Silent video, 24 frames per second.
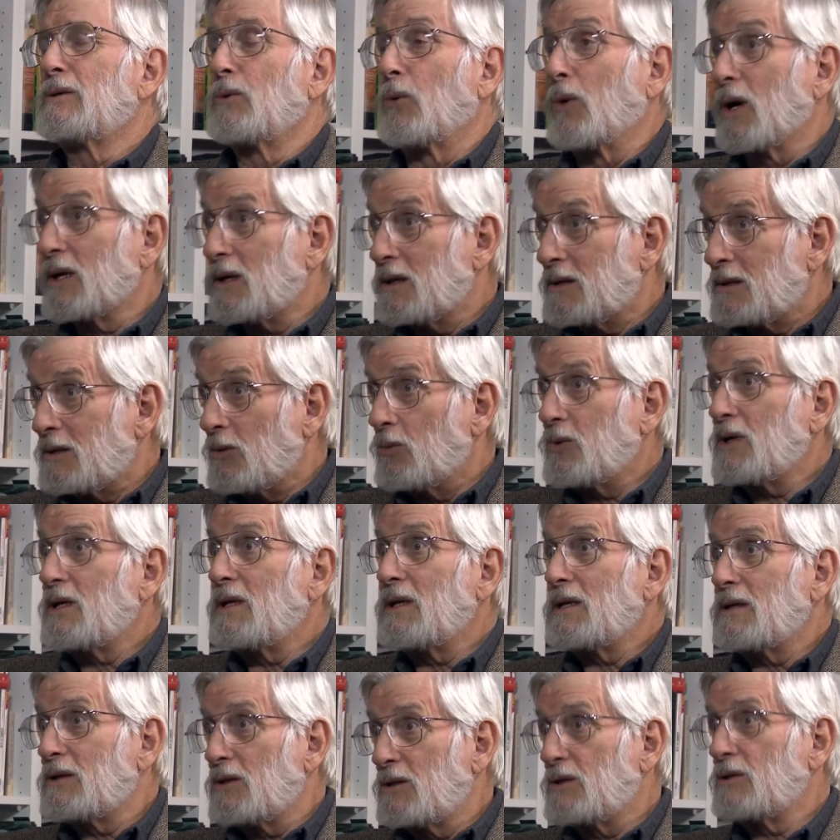what do we
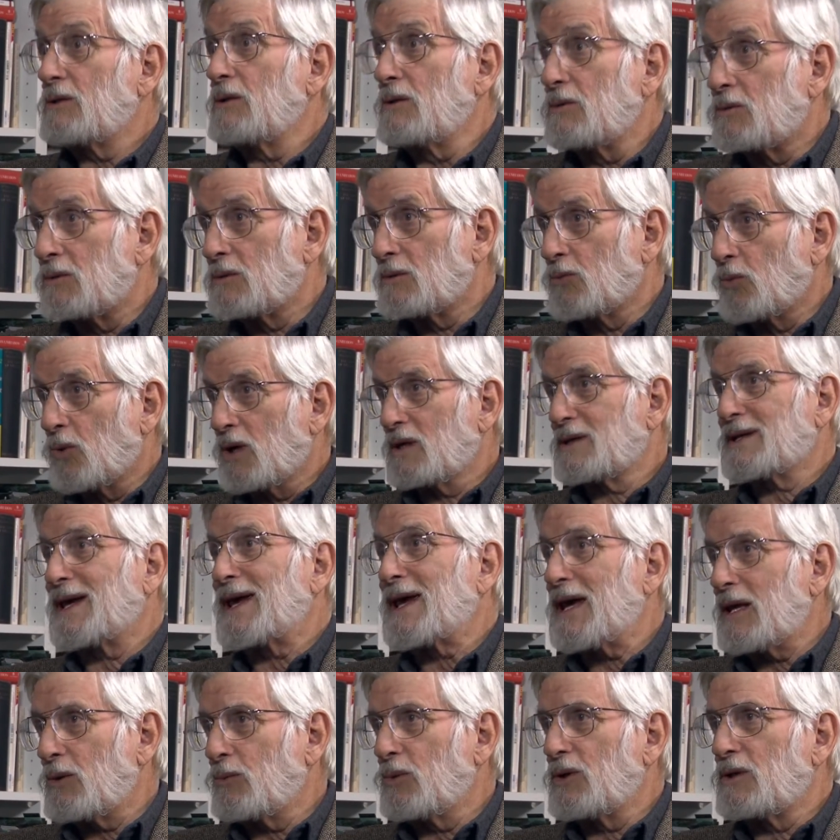need to do? What
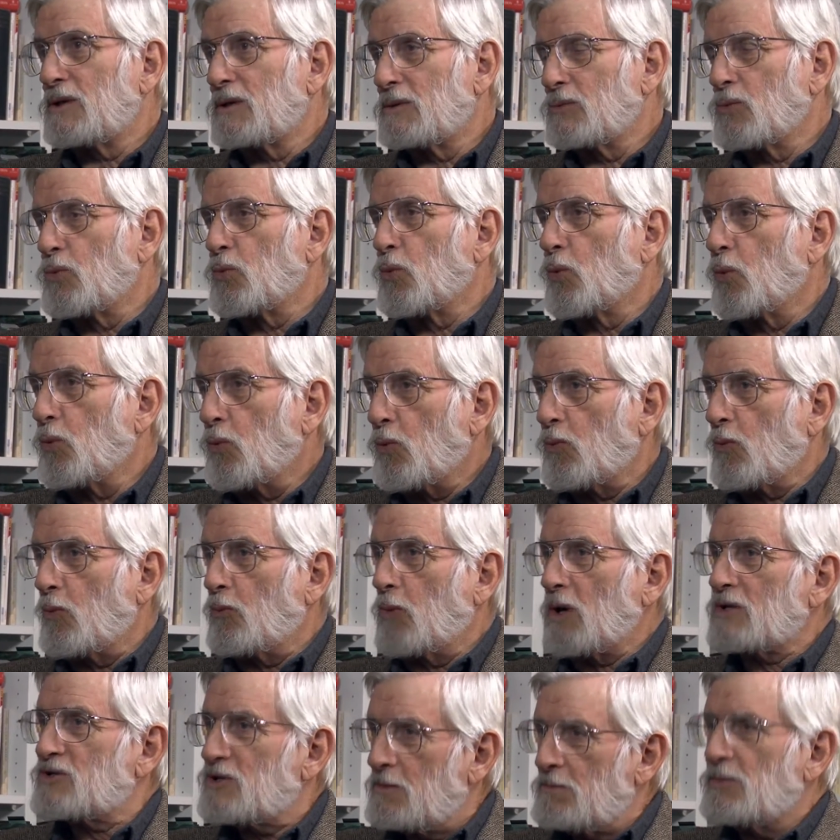can we do?
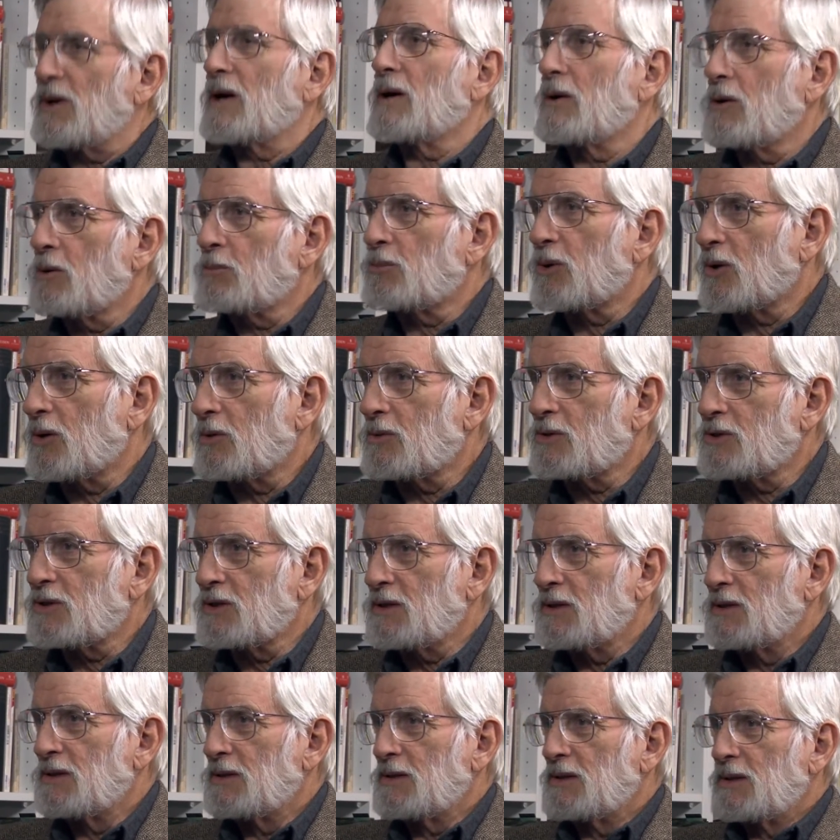What's a better approach?
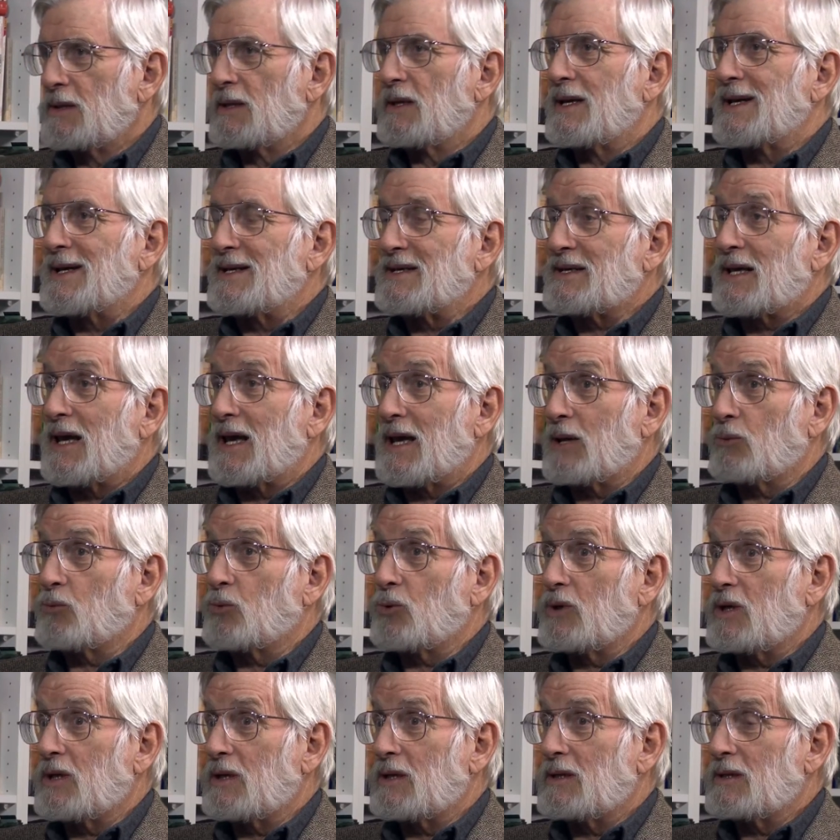And can
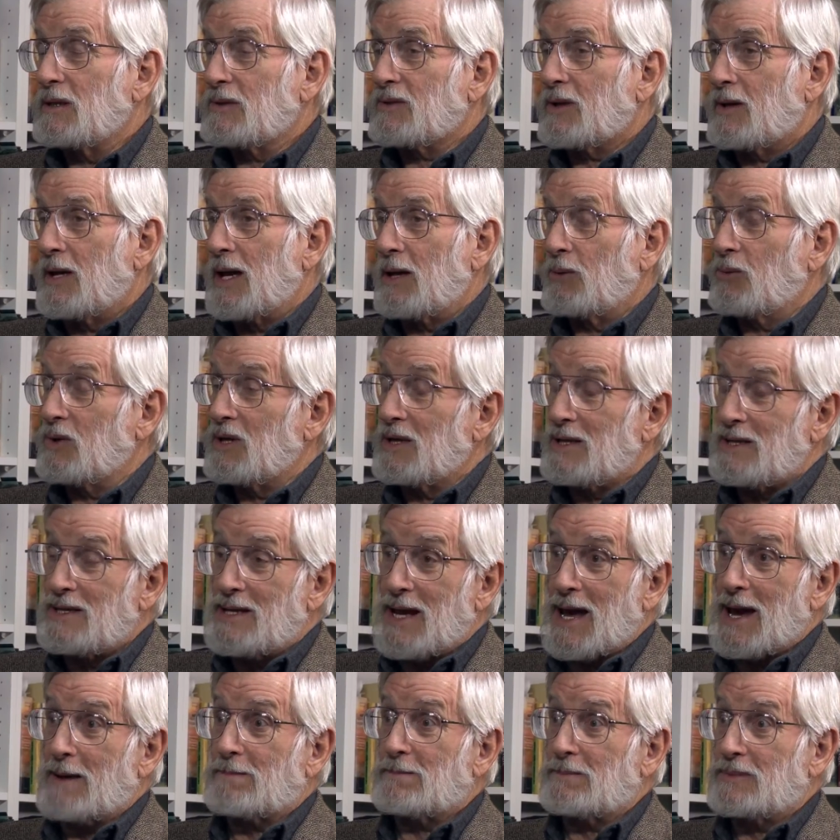we
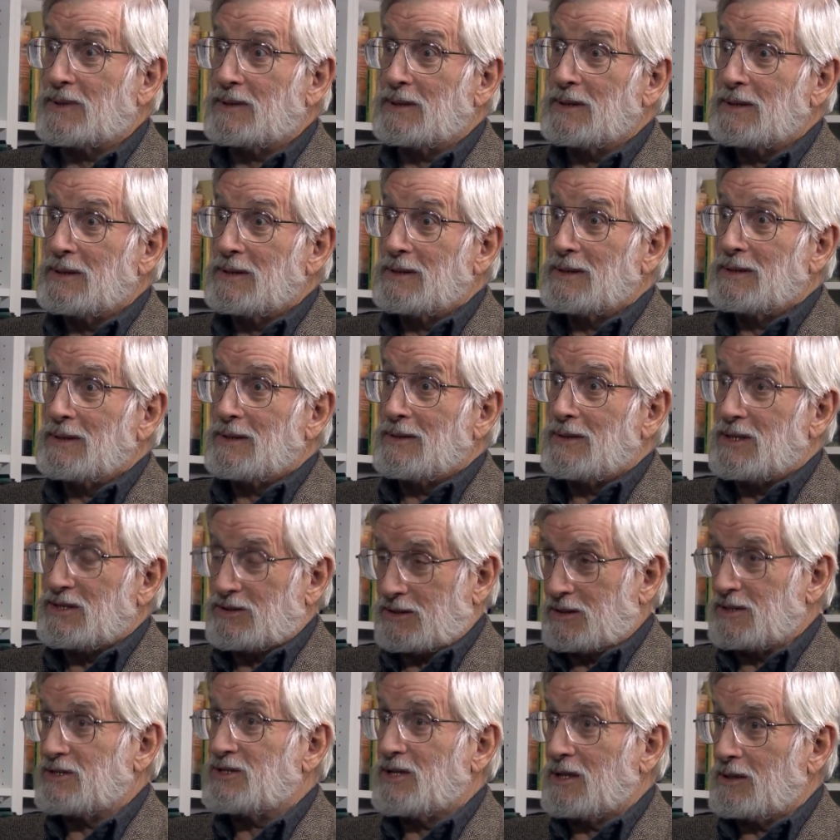adapt this
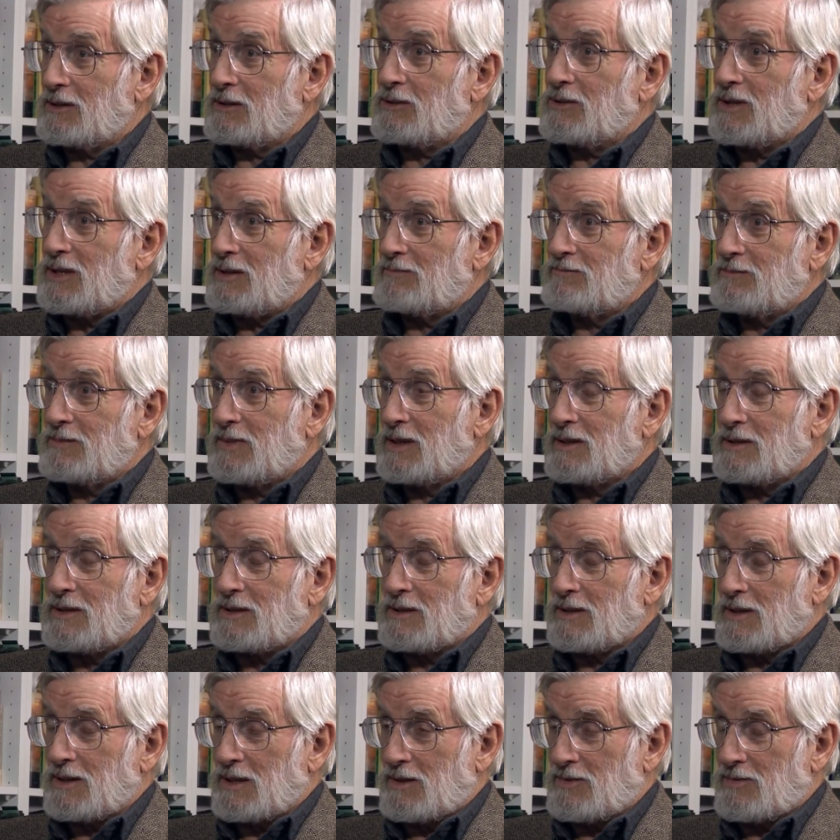consent agreement
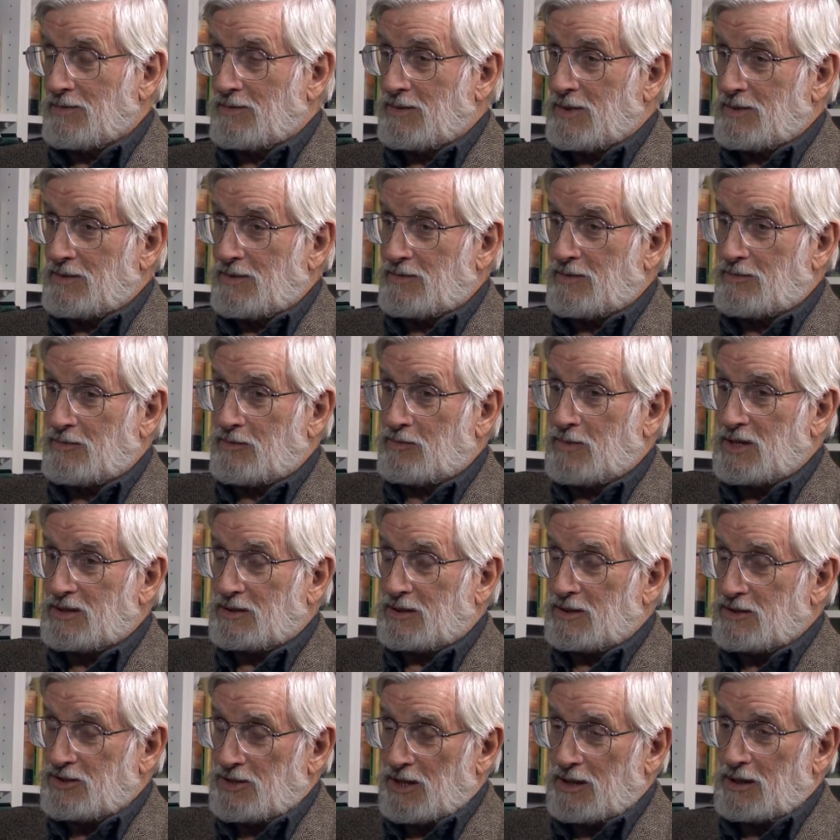to
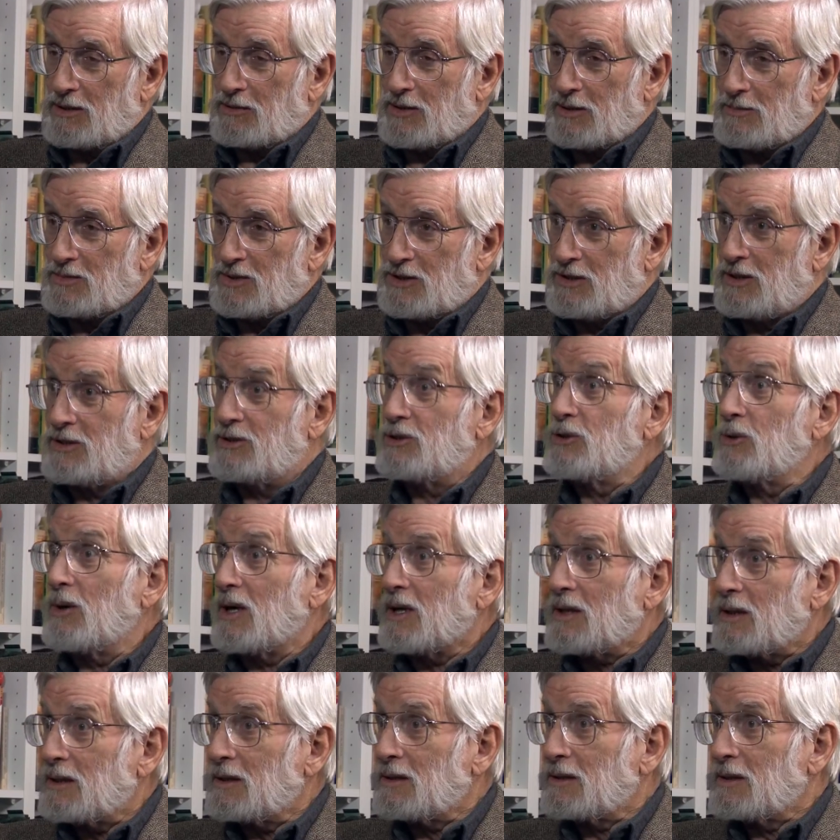do
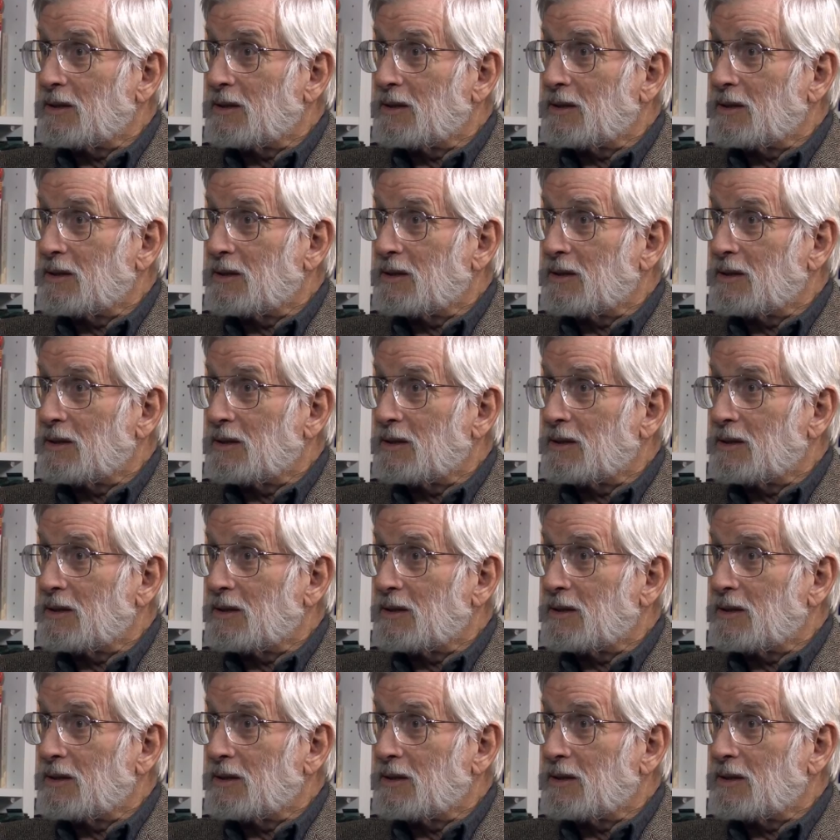it?